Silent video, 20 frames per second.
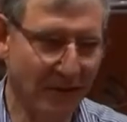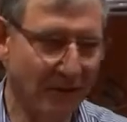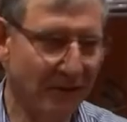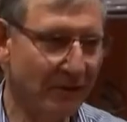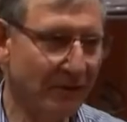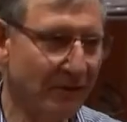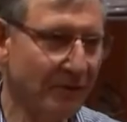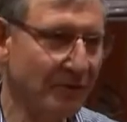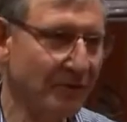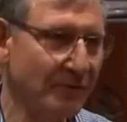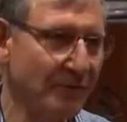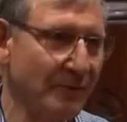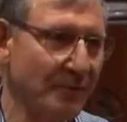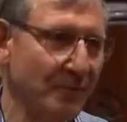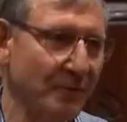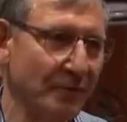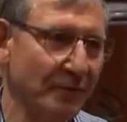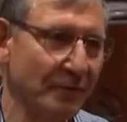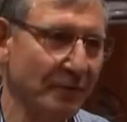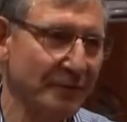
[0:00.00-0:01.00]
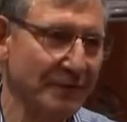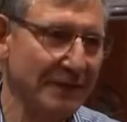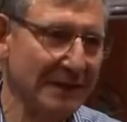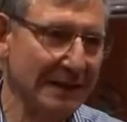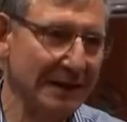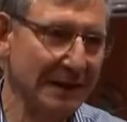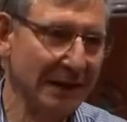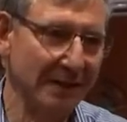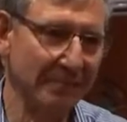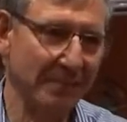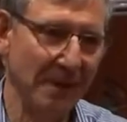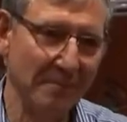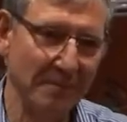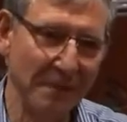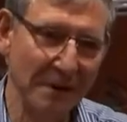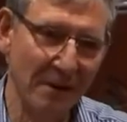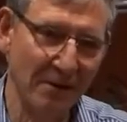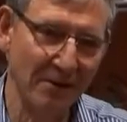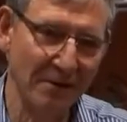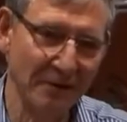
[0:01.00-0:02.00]
not through improved seed, but
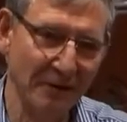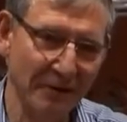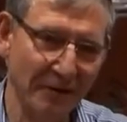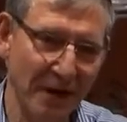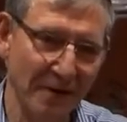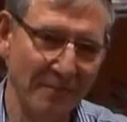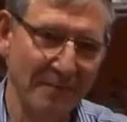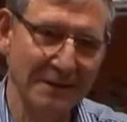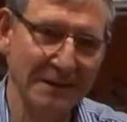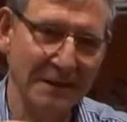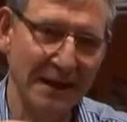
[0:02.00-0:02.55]
because farmers